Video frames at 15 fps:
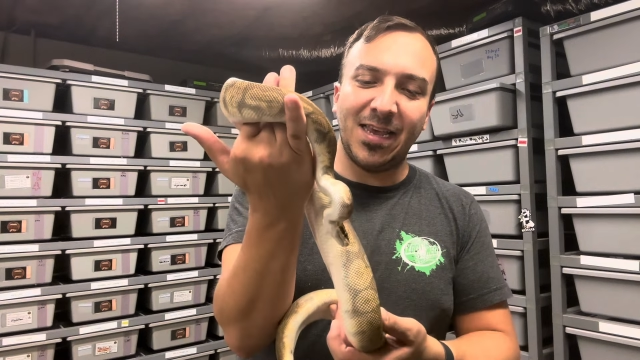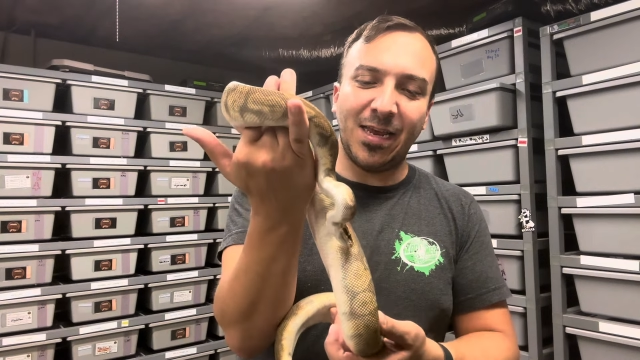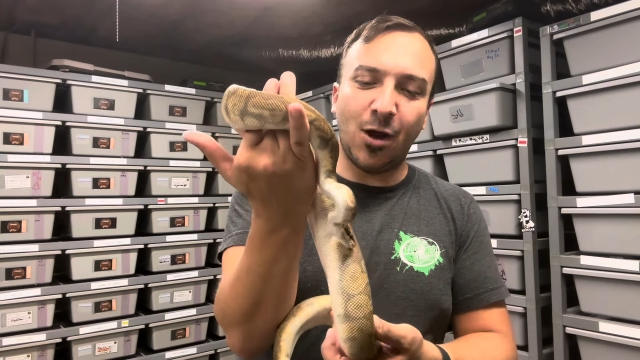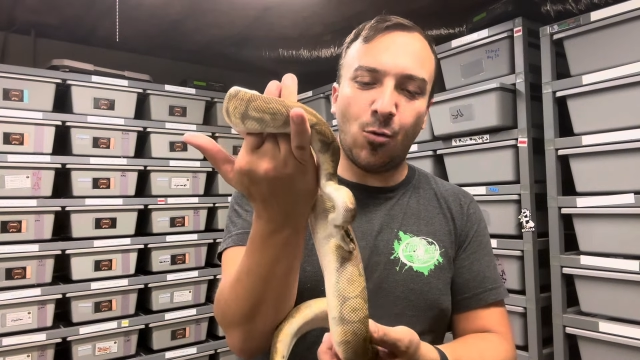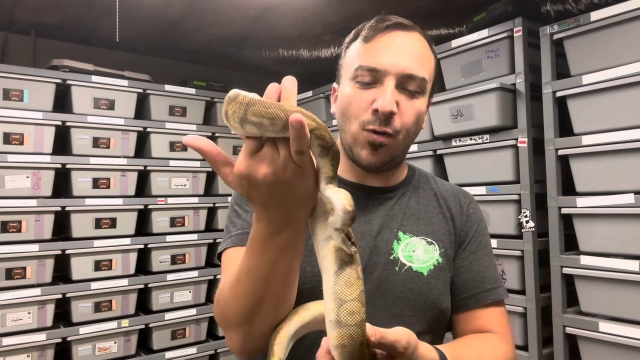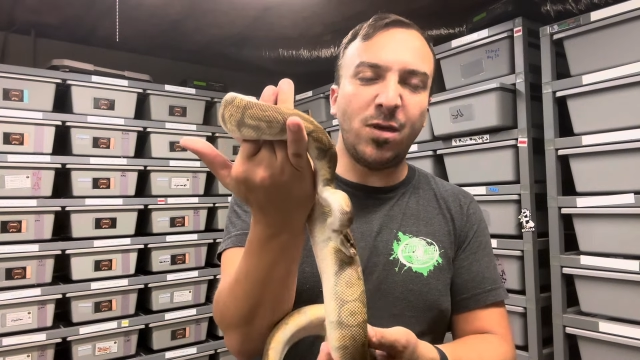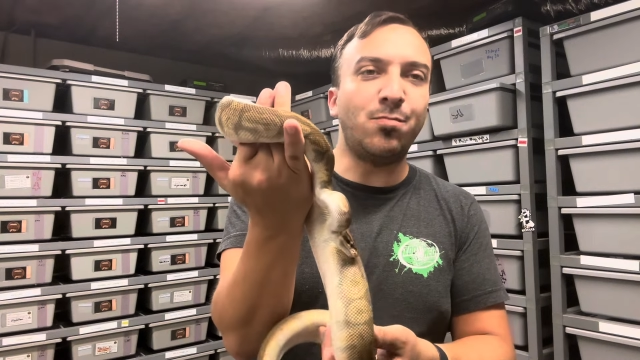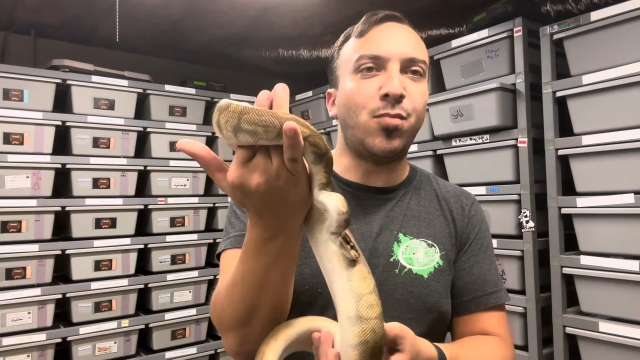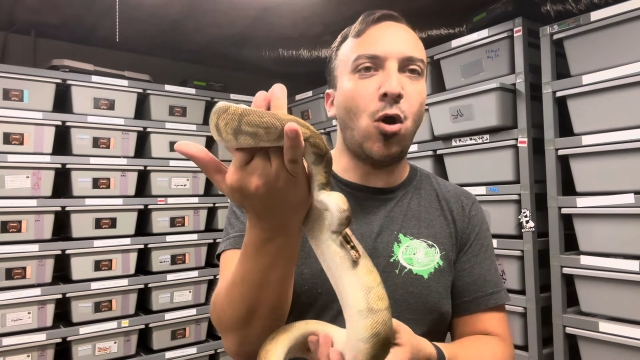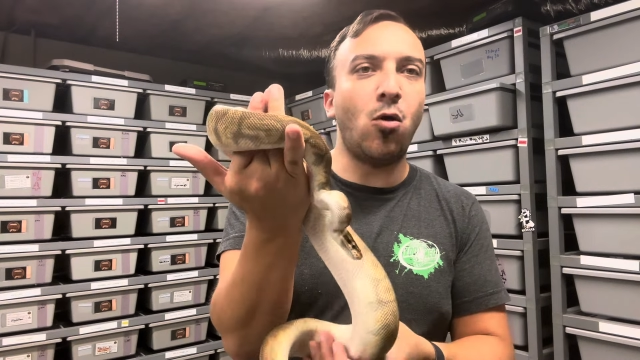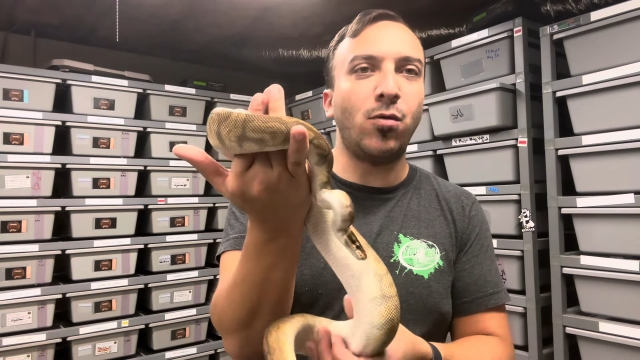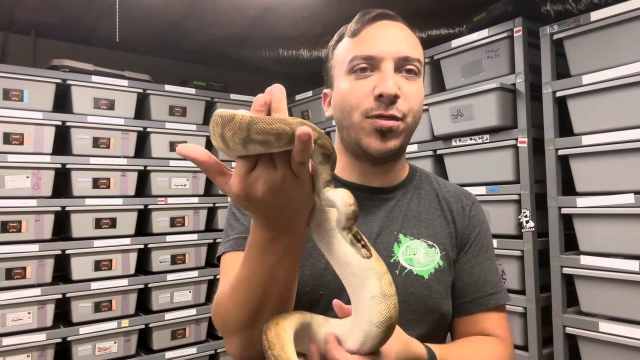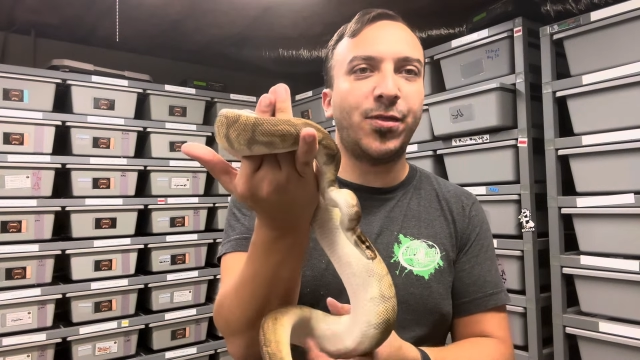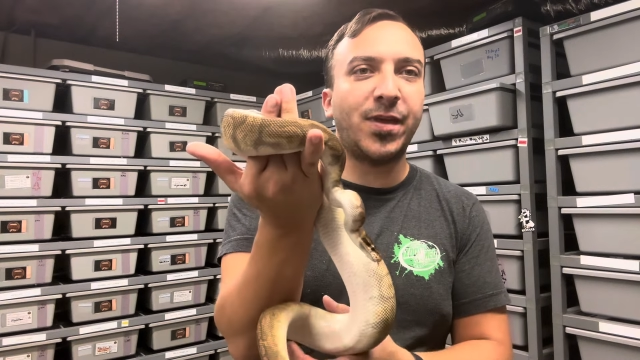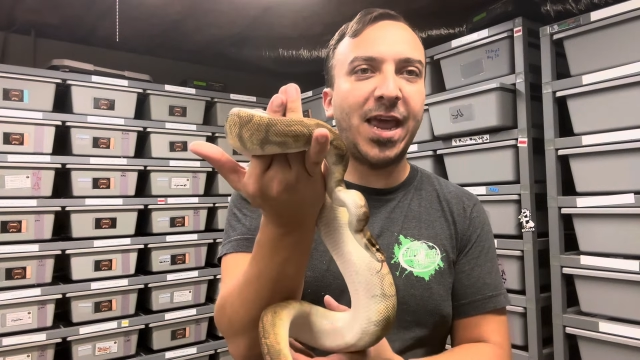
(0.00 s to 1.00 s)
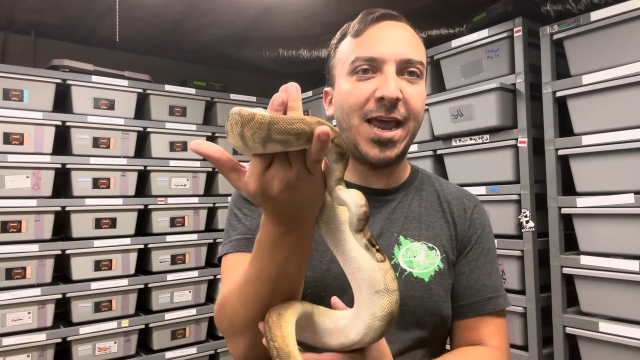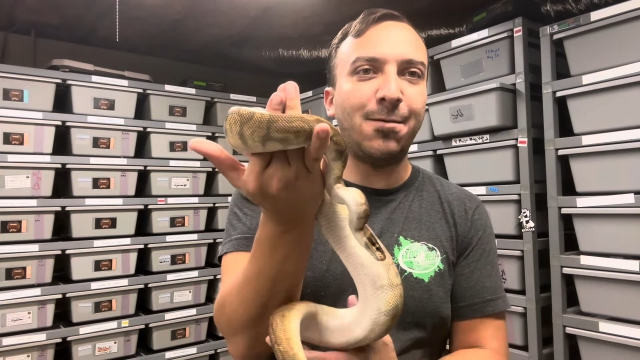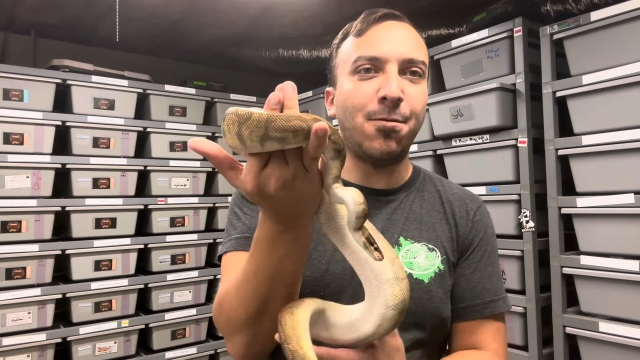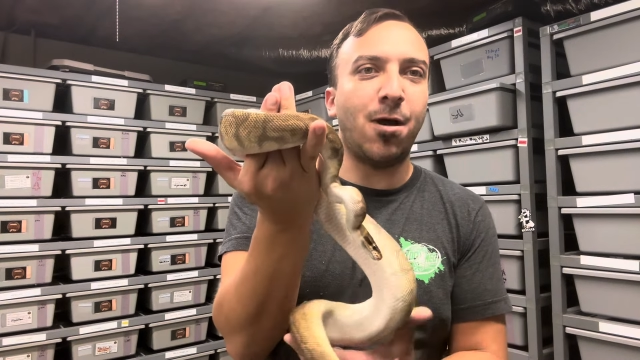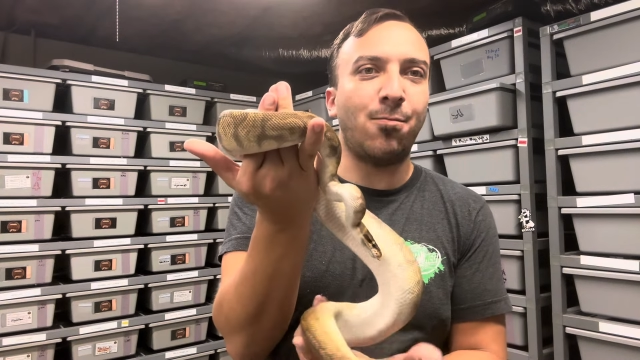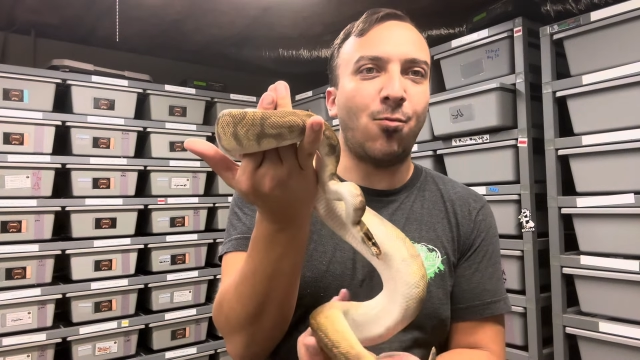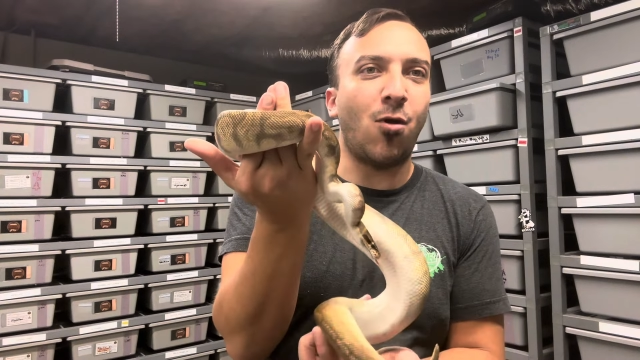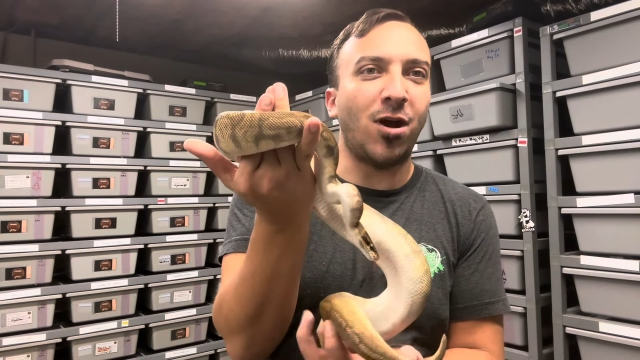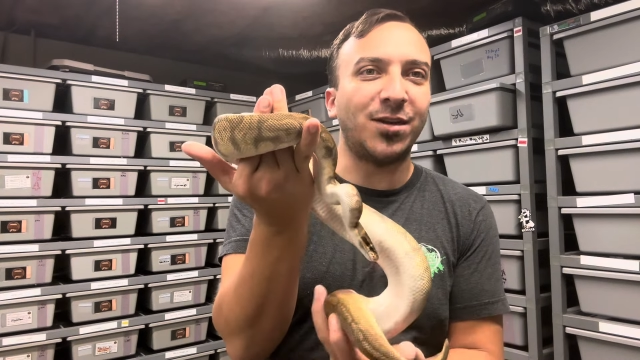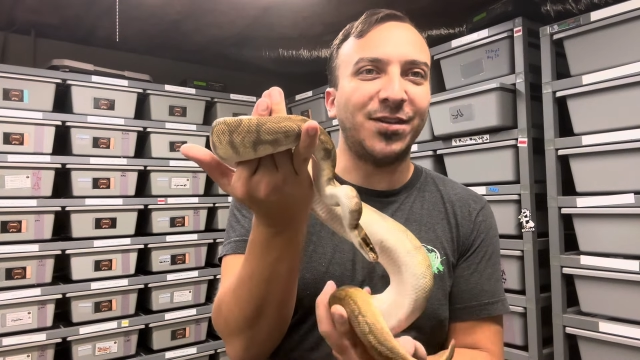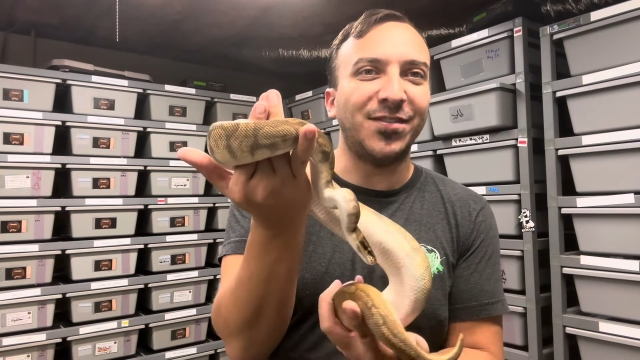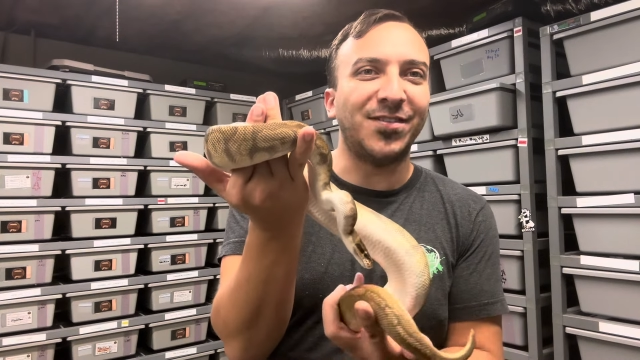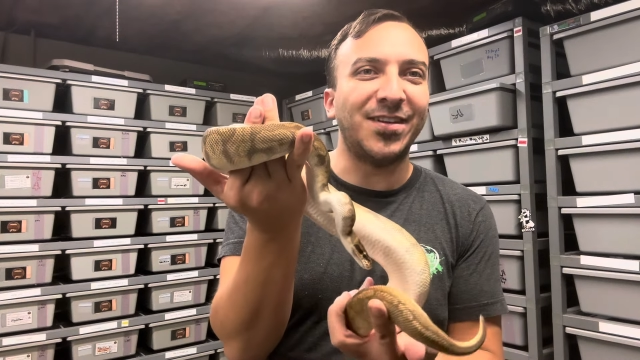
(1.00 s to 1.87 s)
you know, we both came up watching